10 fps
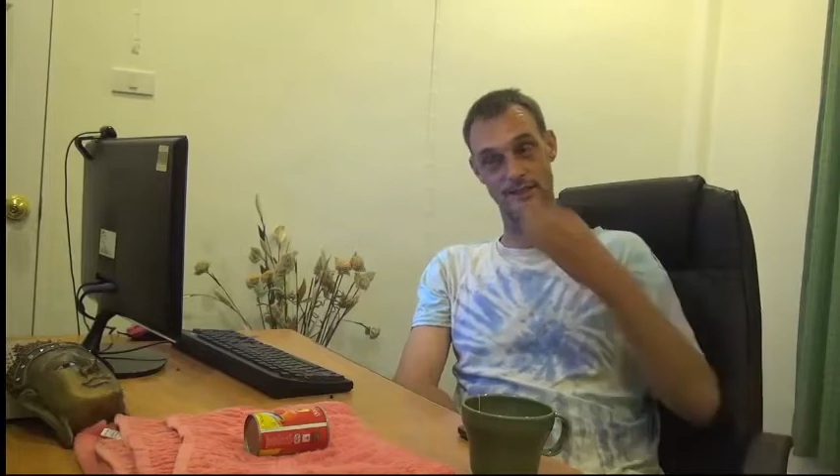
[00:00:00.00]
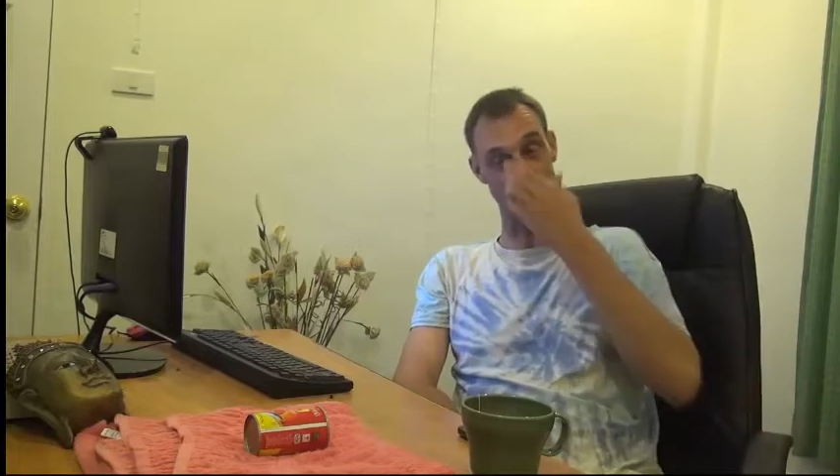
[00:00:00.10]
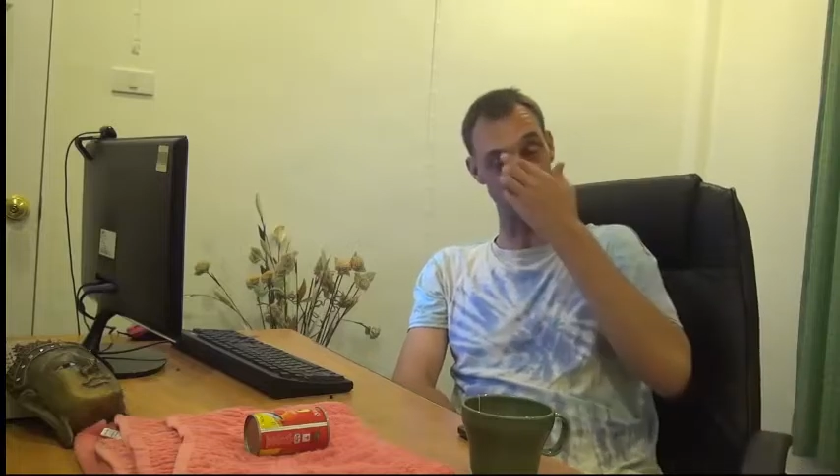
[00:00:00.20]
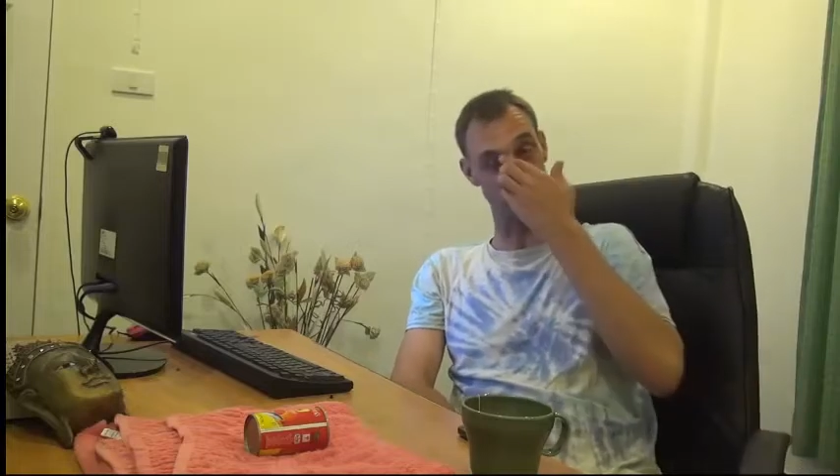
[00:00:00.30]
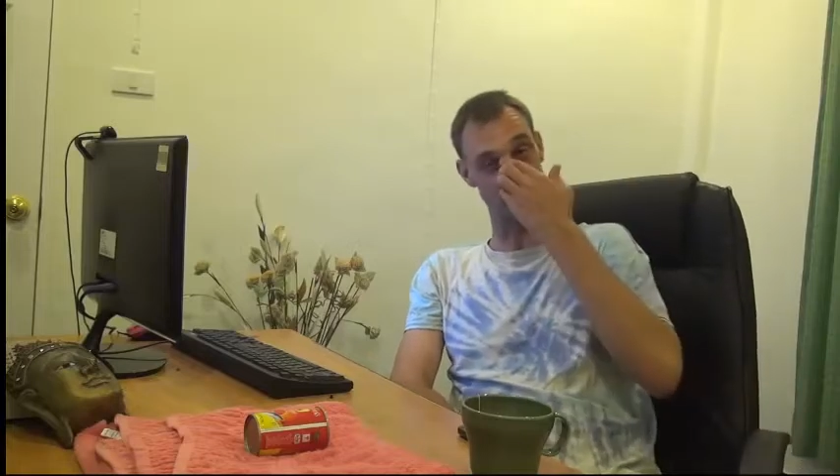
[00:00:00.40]
You
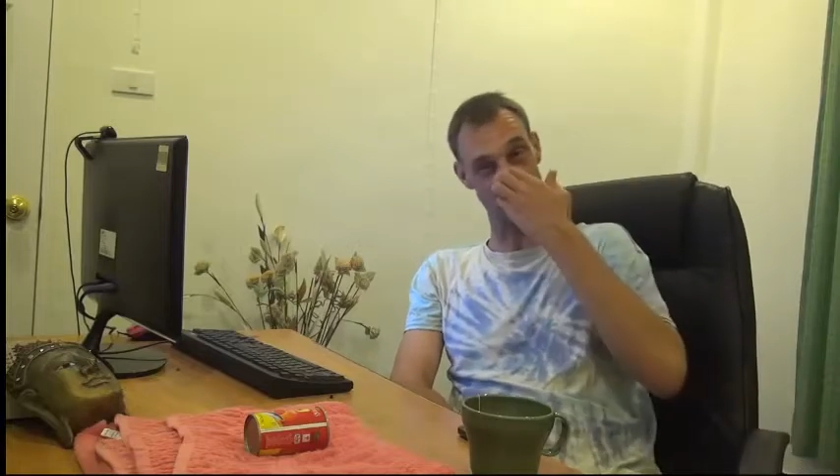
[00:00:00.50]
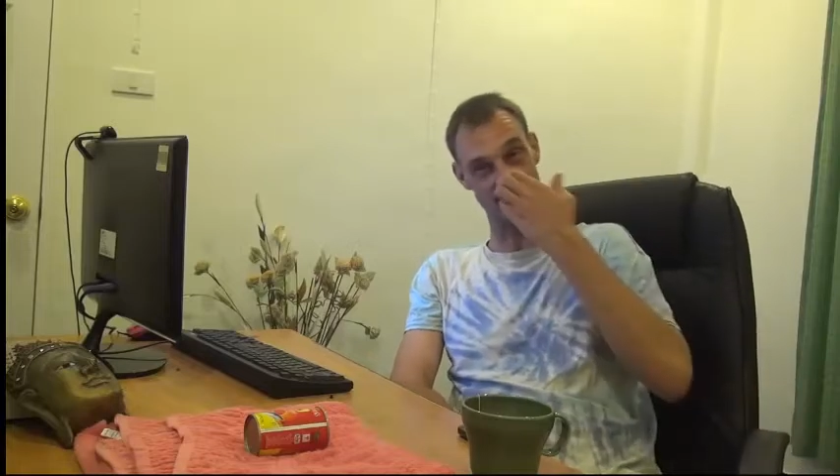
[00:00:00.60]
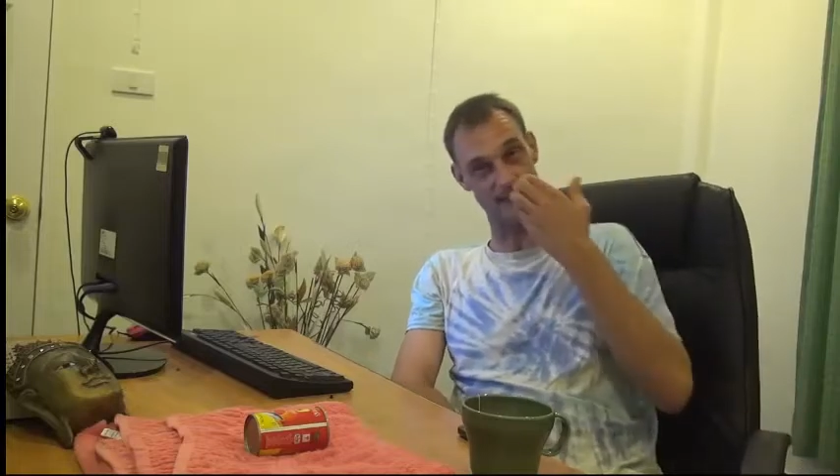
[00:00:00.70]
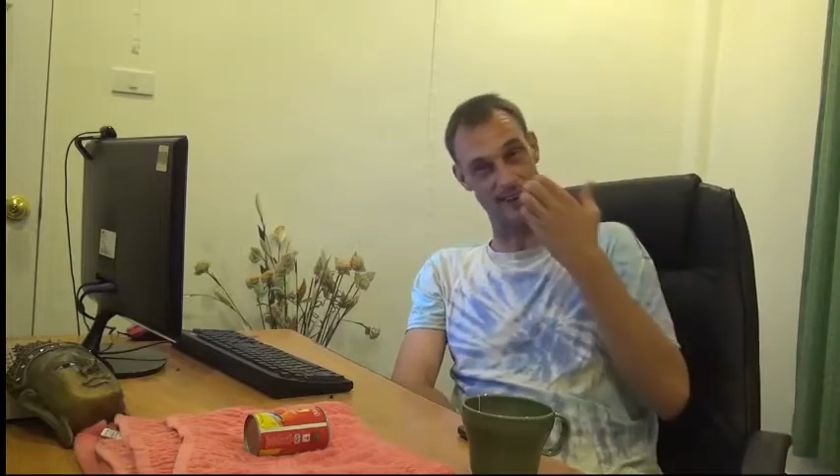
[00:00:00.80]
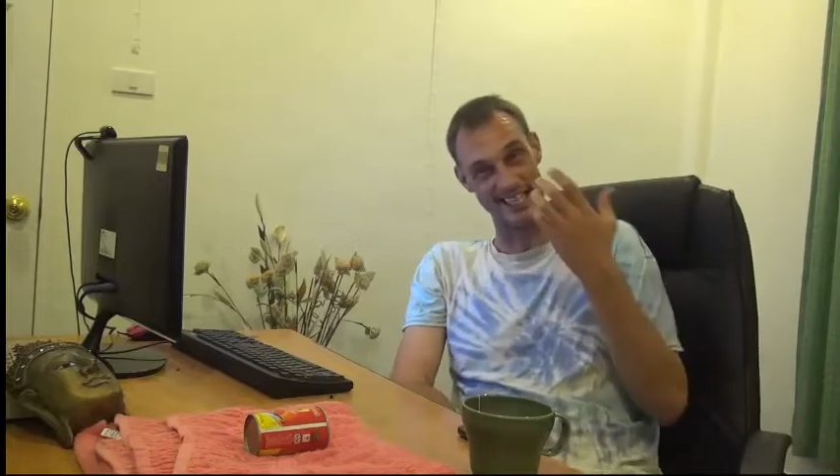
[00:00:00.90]
didn't
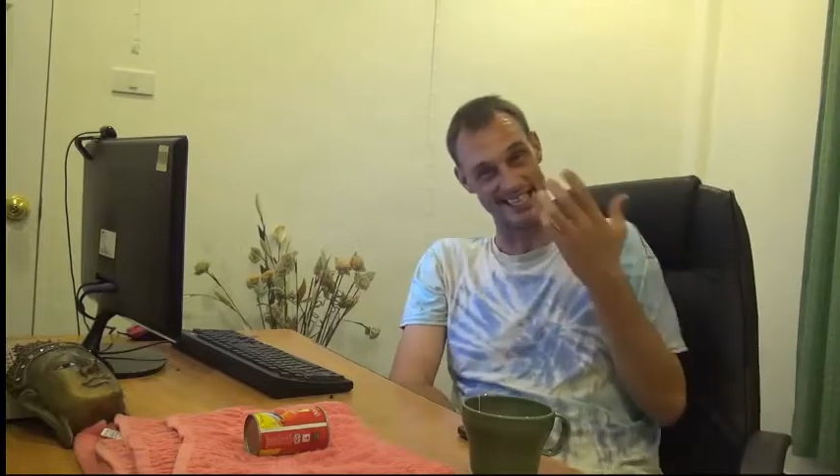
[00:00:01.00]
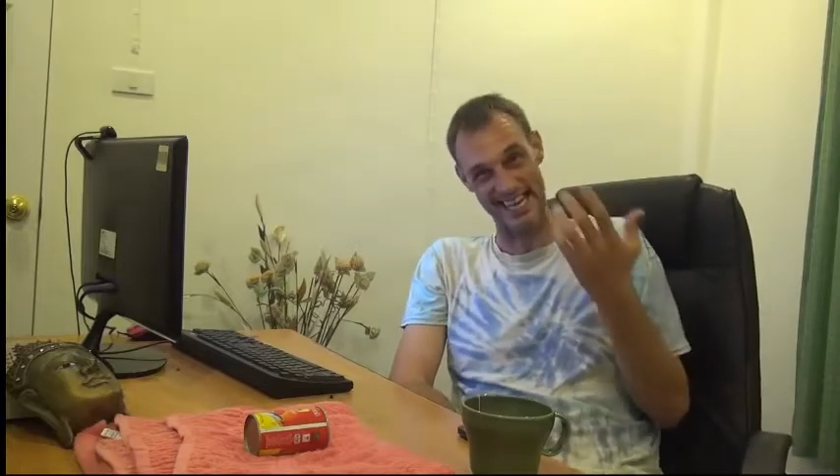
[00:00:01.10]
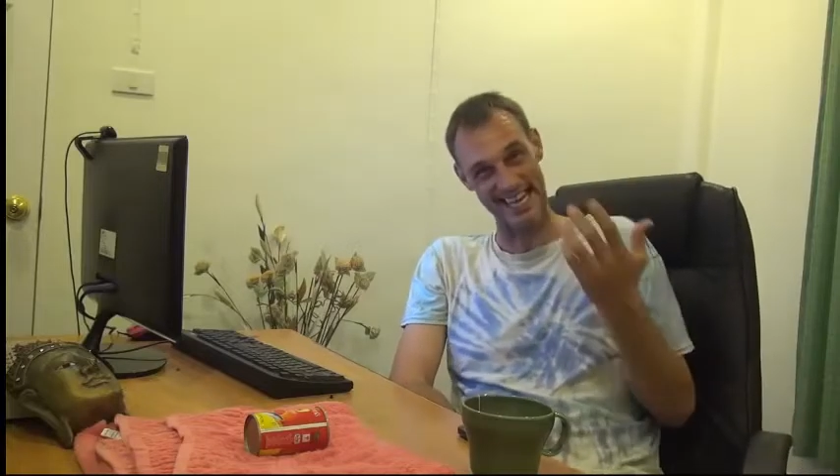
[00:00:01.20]
necessarily